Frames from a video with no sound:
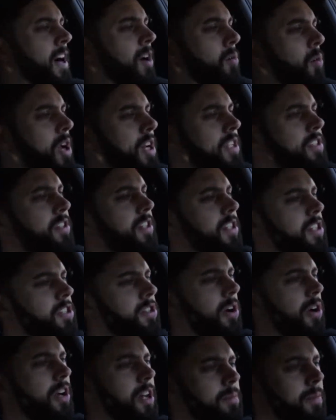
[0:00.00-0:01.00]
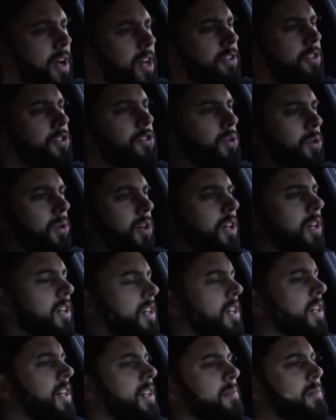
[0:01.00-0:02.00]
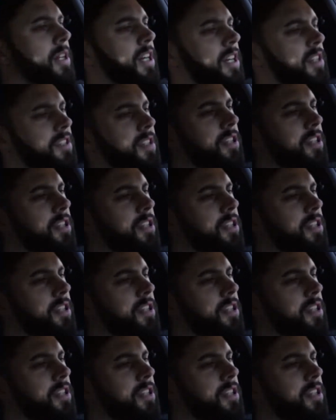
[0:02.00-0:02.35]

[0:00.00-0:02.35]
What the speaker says: When it's going to start, I'm not sure, because